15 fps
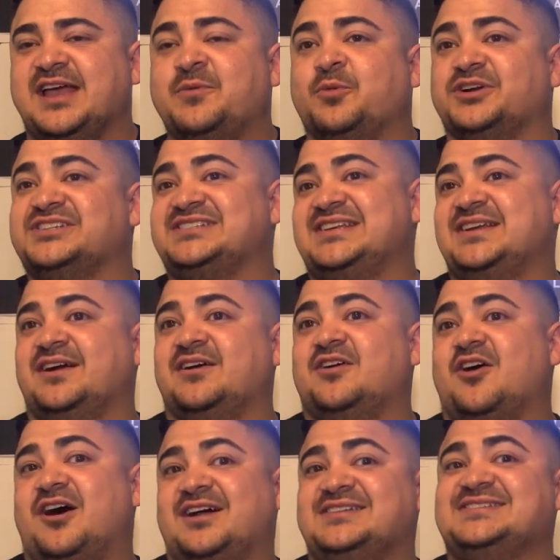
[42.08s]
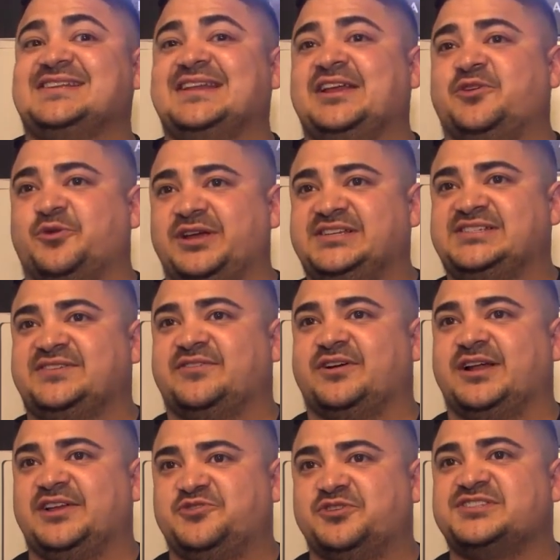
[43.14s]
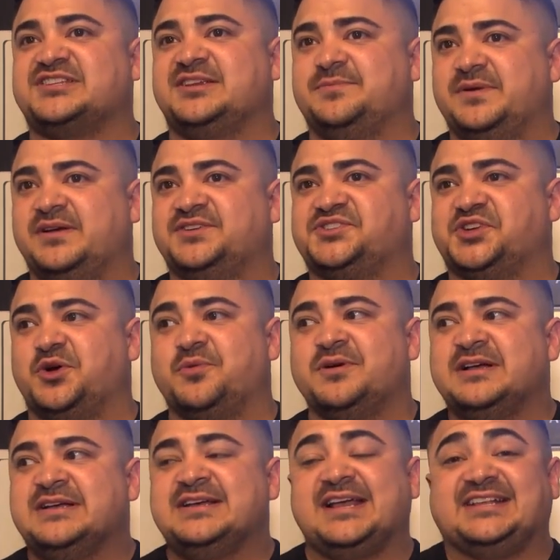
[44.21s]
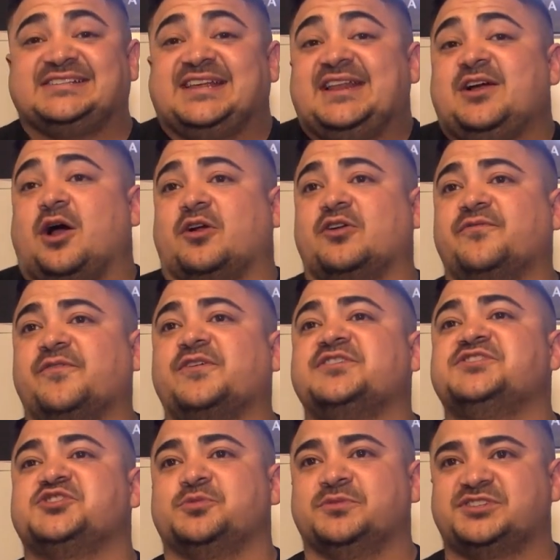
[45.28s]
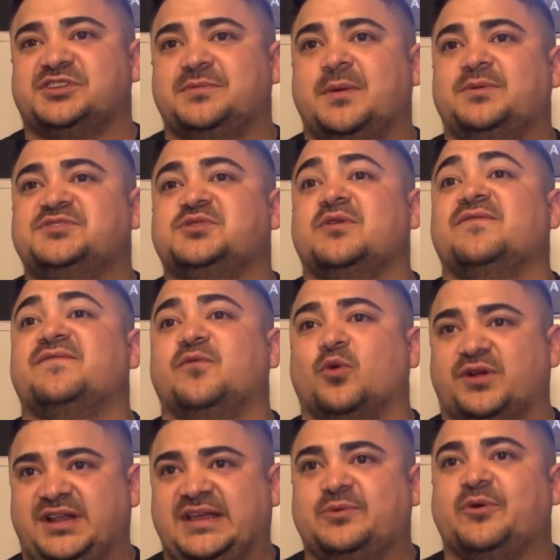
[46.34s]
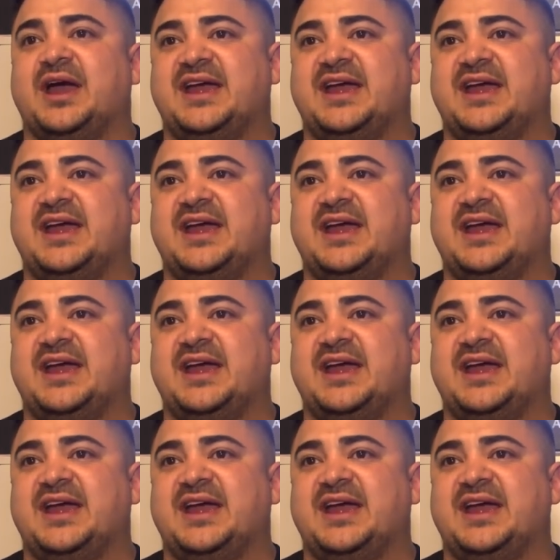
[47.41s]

and we're seeing a constant increase of our electricity bill, so it's getting harder for consumers to be able to afford it.